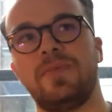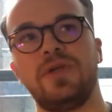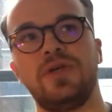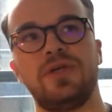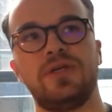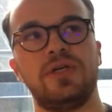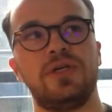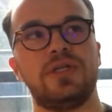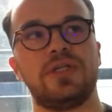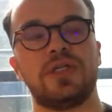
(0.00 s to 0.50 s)

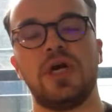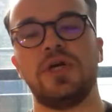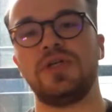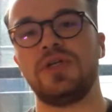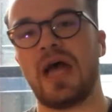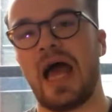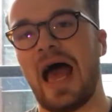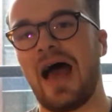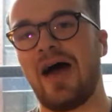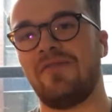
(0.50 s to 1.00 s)
you start
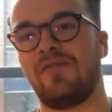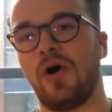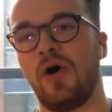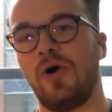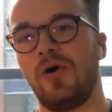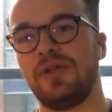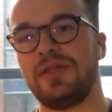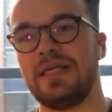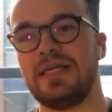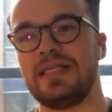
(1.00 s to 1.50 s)
to have
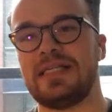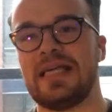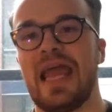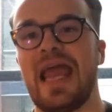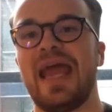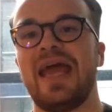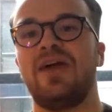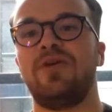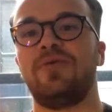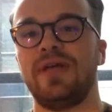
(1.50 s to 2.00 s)
all these
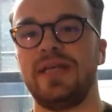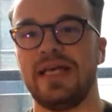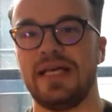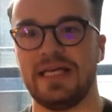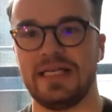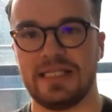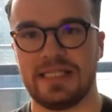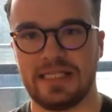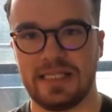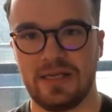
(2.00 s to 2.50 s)

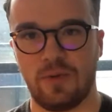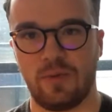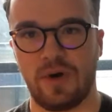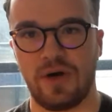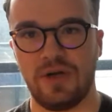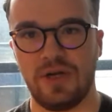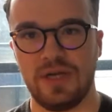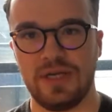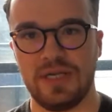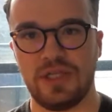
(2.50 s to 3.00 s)
areas
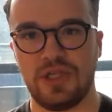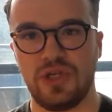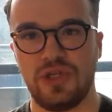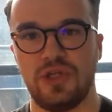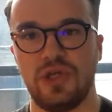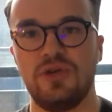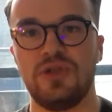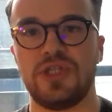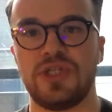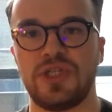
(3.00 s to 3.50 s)
where you need to
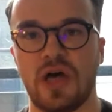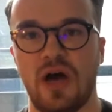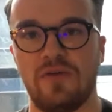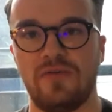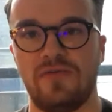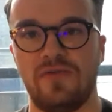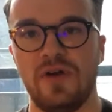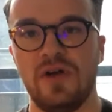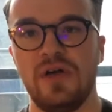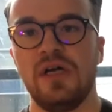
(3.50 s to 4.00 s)
do
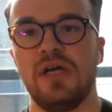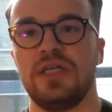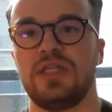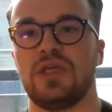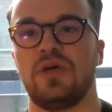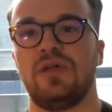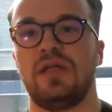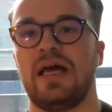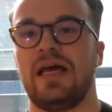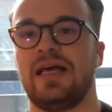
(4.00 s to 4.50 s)
stuff.
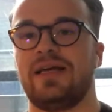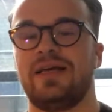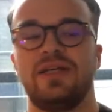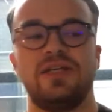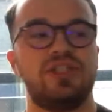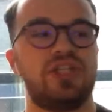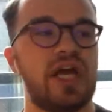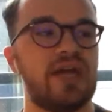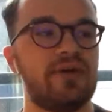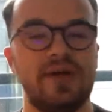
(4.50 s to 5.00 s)
So
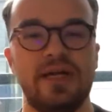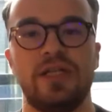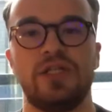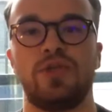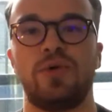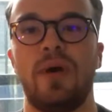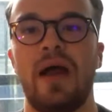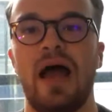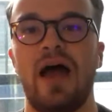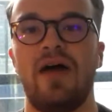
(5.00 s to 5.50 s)
like generating
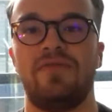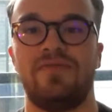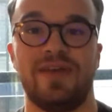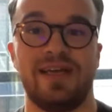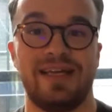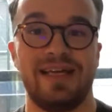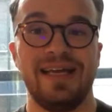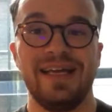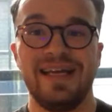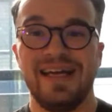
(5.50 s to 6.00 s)

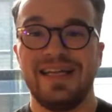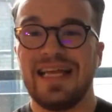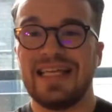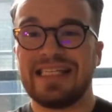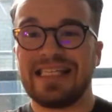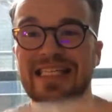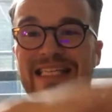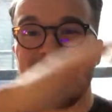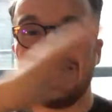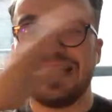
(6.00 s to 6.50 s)
traffic.
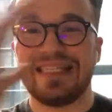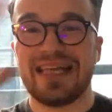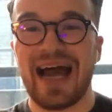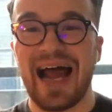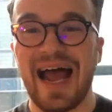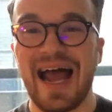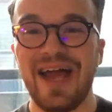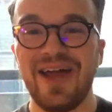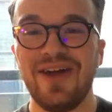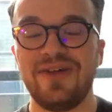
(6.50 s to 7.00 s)
That's an
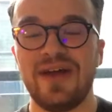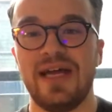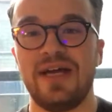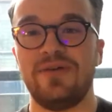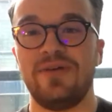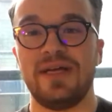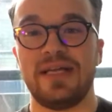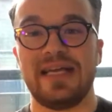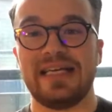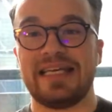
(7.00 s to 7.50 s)
entire
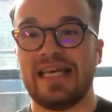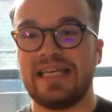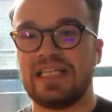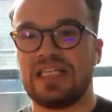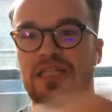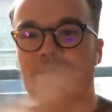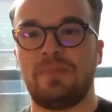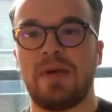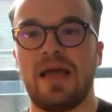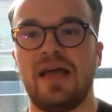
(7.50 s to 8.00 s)
area that can
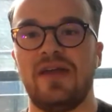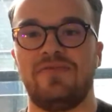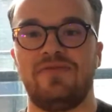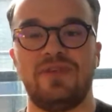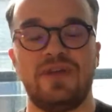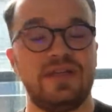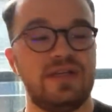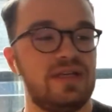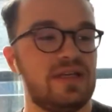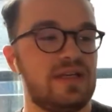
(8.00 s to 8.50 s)
expand.
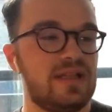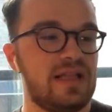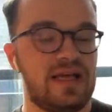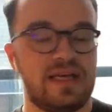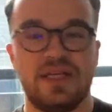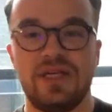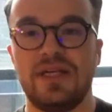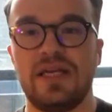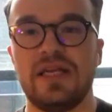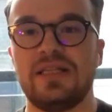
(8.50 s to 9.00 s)
You
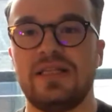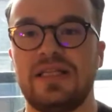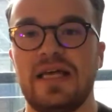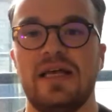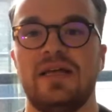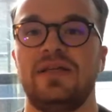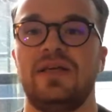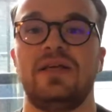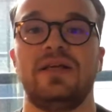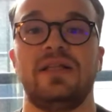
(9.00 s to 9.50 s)
can
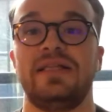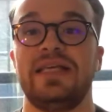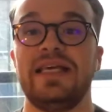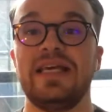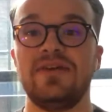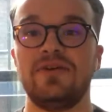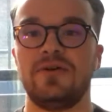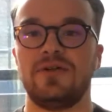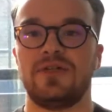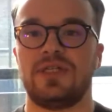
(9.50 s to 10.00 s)
take
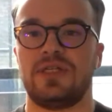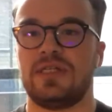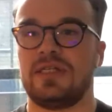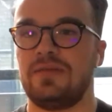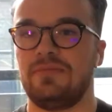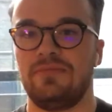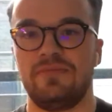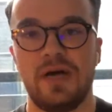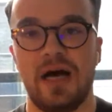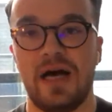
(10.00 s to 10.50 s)
years
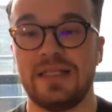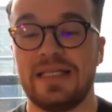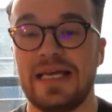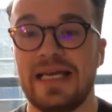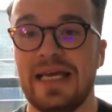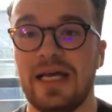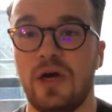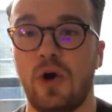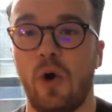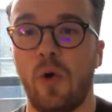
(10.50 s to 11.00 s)

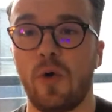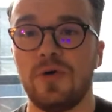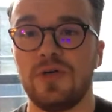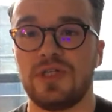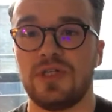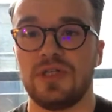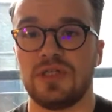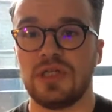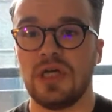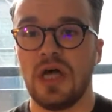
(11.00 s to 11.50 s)
taking
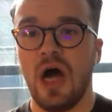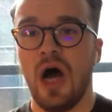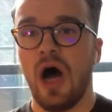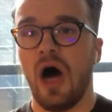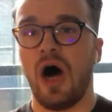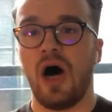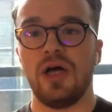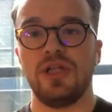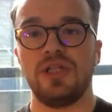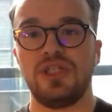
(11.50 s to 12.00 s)
courses
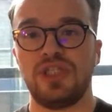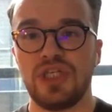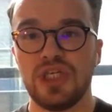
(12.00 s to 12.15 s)
on